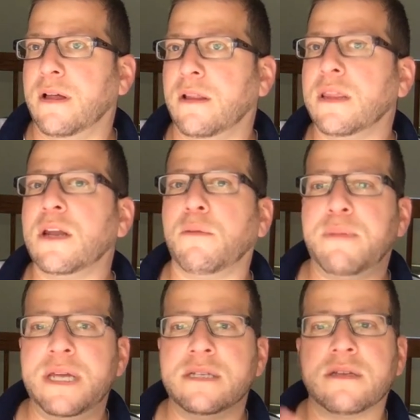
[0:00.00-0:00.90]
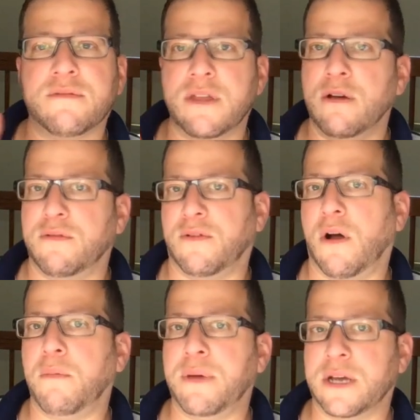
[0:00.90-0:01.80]
little piece of the
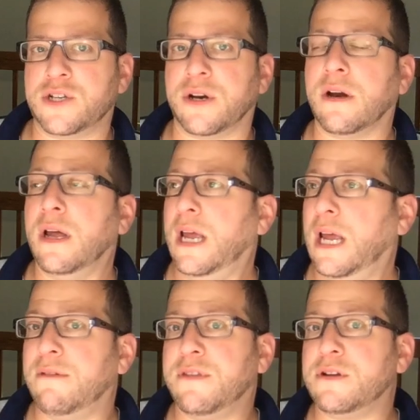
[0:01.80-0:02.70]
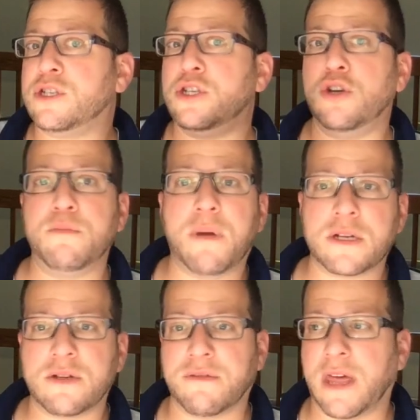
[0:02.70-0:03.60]
overall picture. If there's too
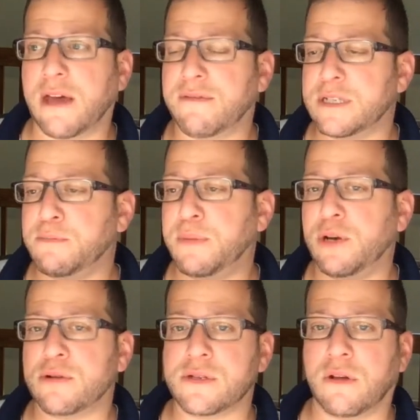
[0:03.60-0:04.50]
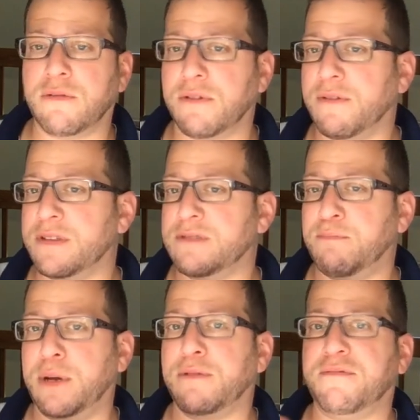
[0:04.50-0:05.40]
much of that, if it's pure sulfur, if it's
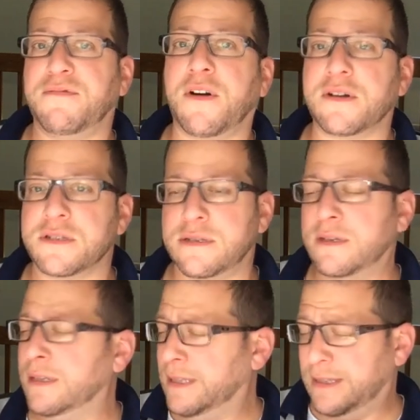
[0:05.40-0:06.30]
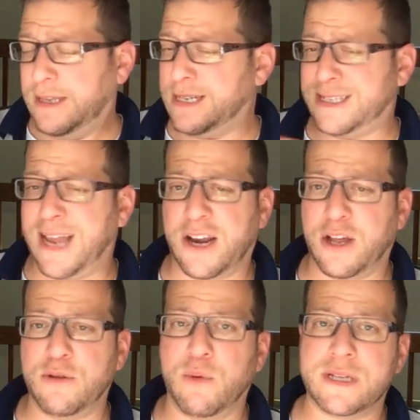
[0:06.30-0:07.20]
pure farts, then it's not a
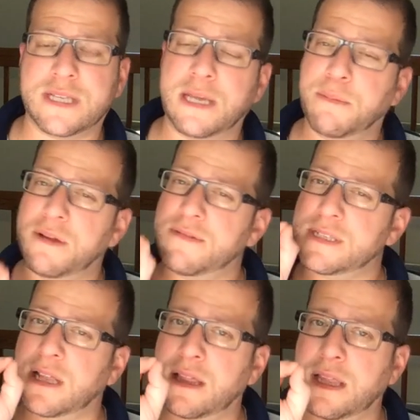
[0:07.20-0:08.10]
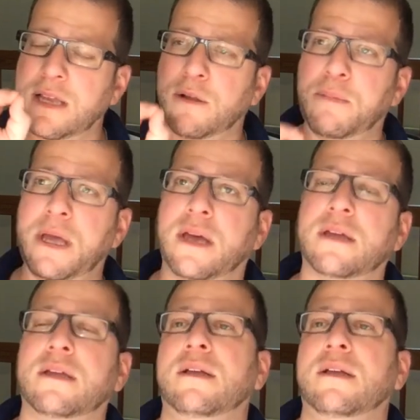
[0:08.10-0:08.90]
good whiskey. But if it's a little bit,